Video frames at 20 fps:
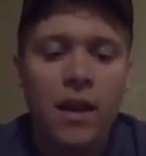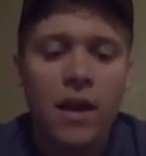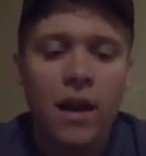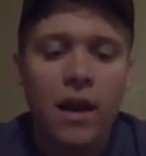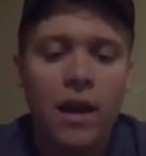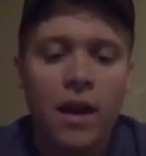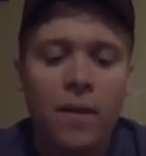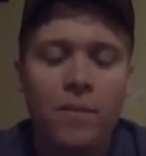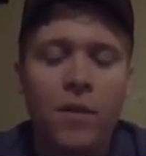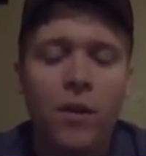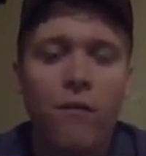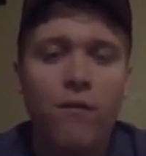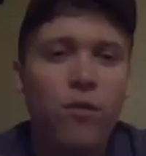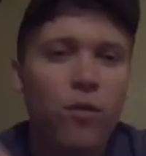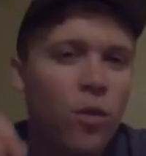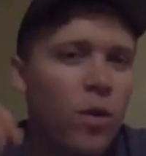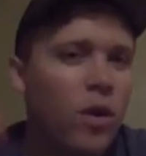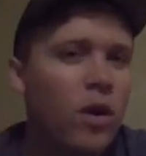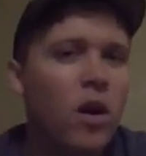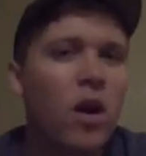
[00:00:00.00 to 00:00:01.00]
your
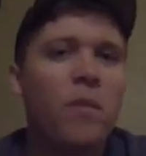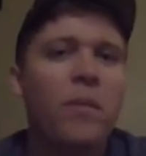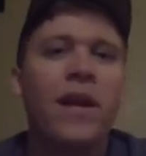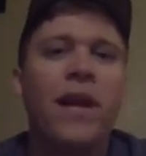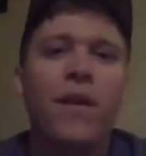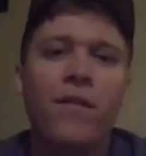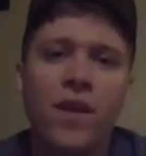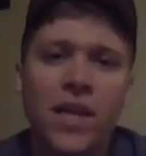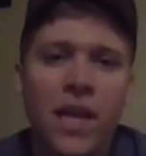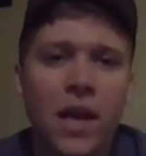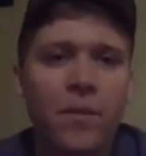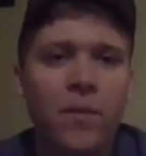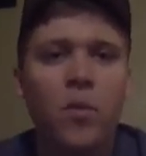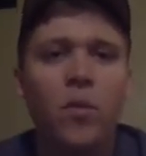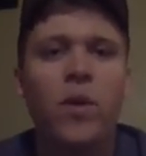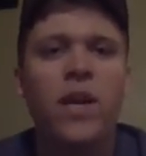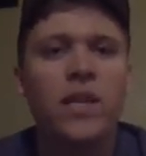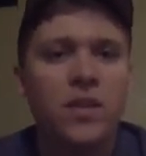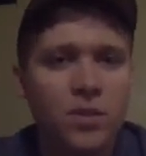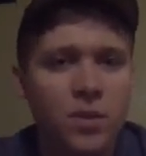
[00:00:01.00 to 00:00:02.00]
fluorocarbon, every time it
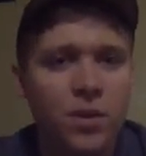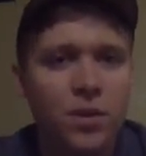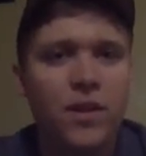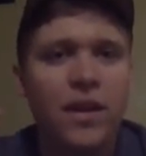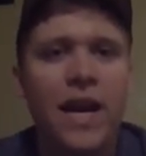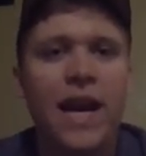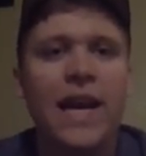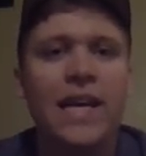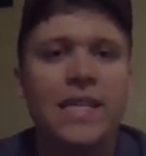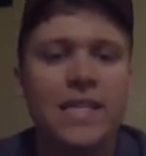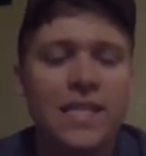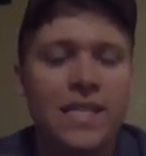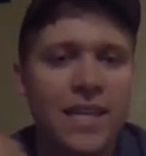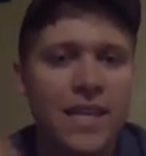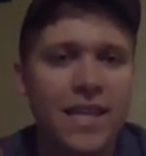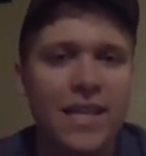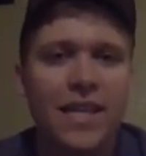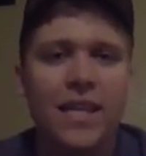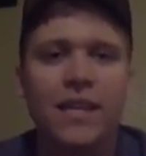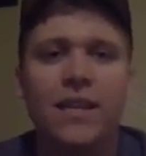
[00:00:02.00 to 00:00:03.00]
wings through your guides, is
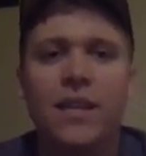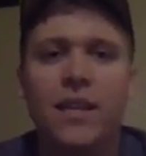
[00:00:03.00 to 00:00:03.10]
going to get,